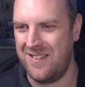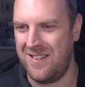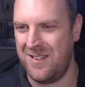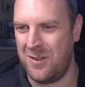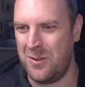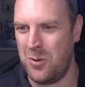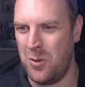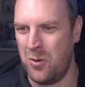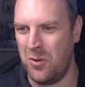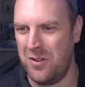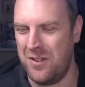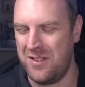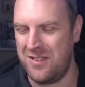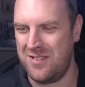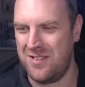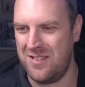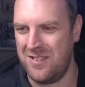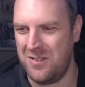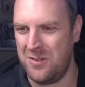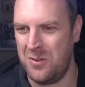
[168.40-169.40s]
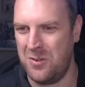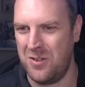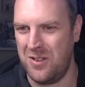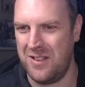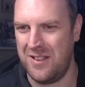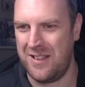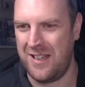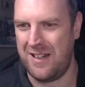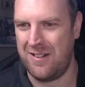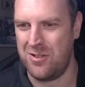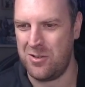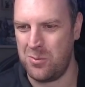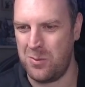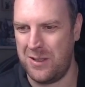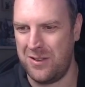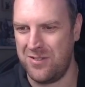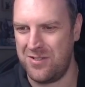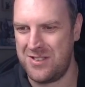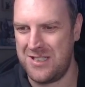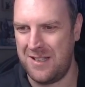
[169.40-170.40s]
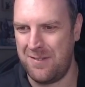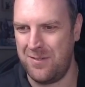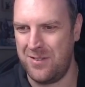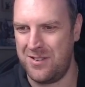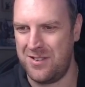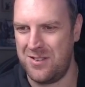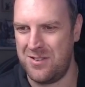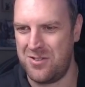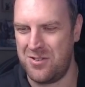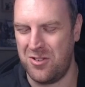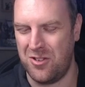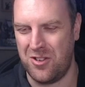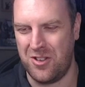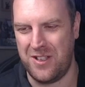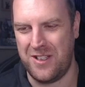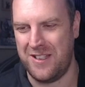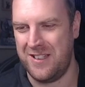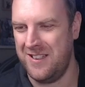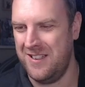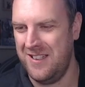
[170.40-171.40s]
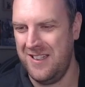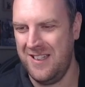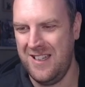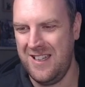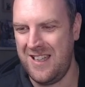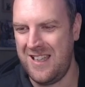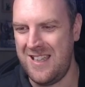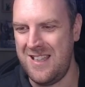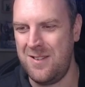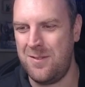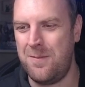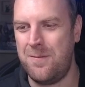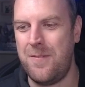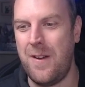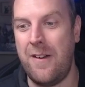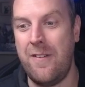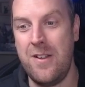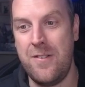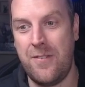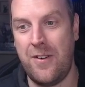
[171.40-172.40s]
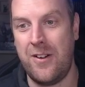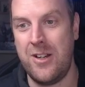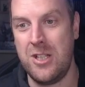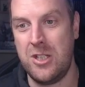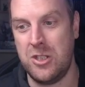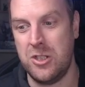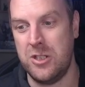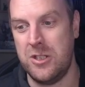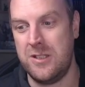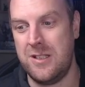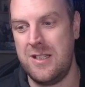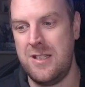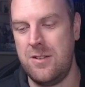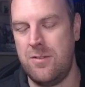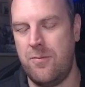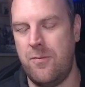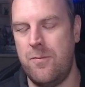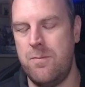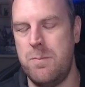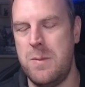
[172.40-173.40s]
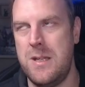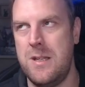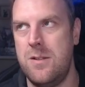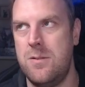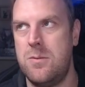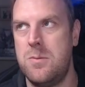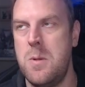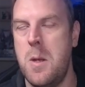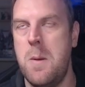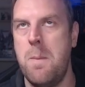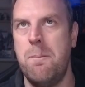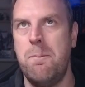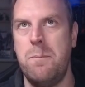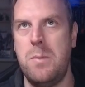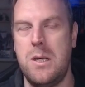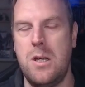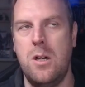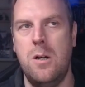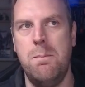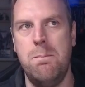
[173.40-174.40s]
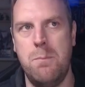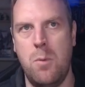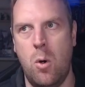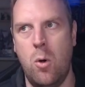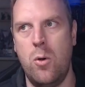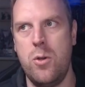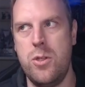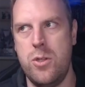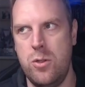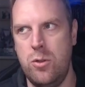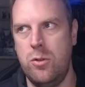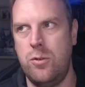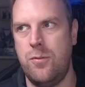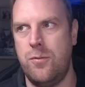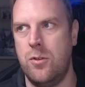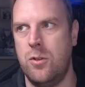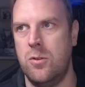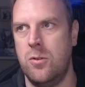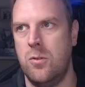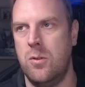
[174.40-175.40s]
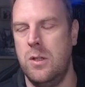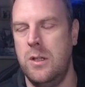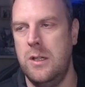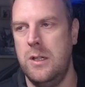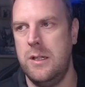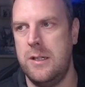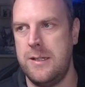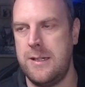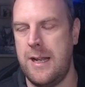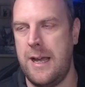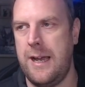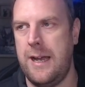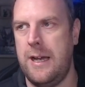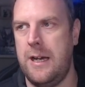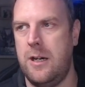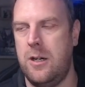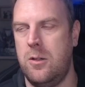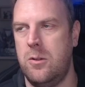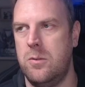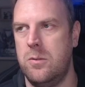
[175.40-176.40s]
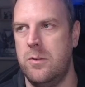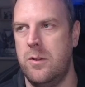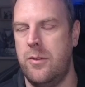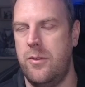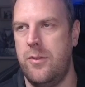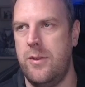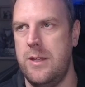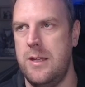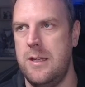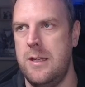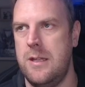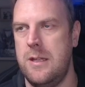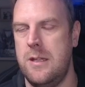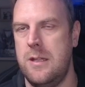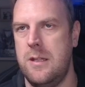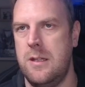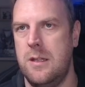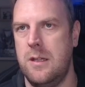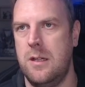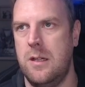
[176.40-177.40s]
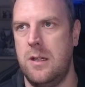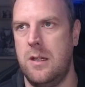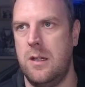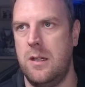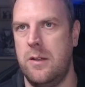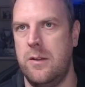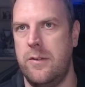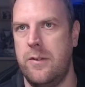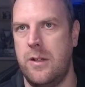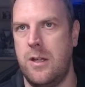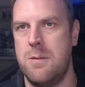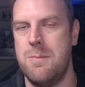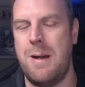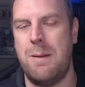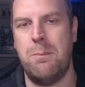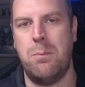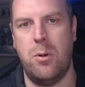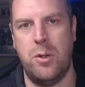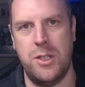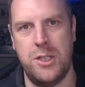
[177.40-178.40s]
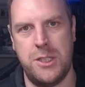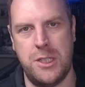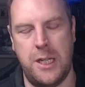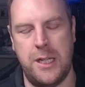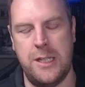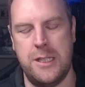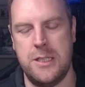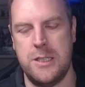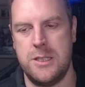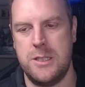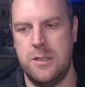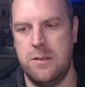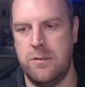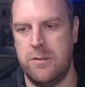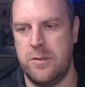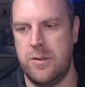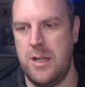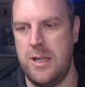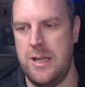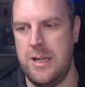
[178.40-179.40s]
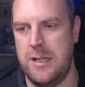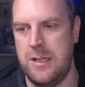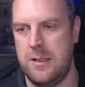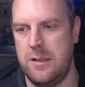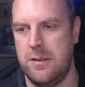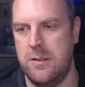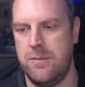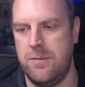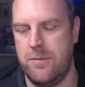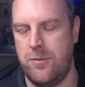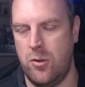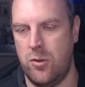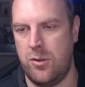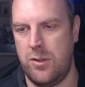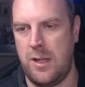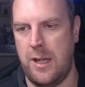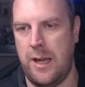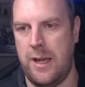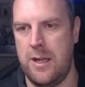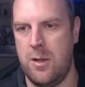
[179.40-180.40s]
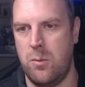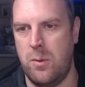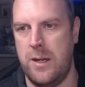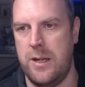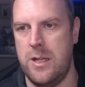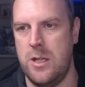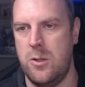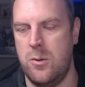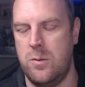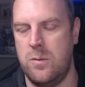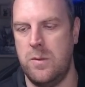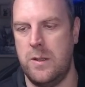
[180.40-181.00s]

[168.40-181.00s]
gauntlet there as well. Staff of the Destroyer. He's very good. He's become more useful now. The command point change in 40k, where you